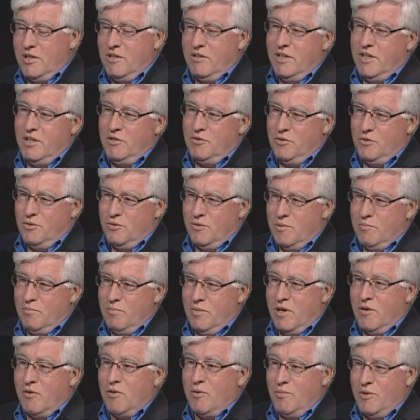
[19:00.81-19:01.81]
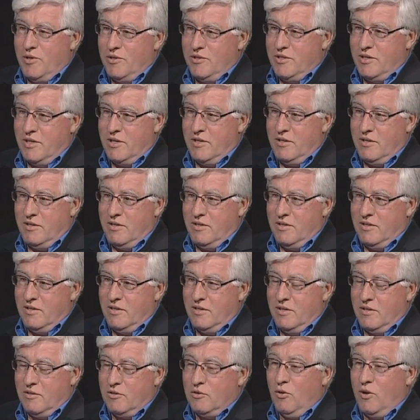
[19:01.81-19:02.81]
really lead to empowerment and
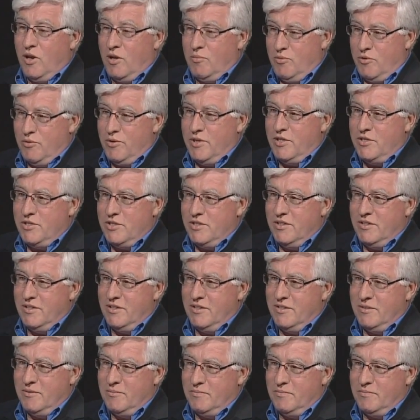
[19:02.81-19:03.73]
collaboration.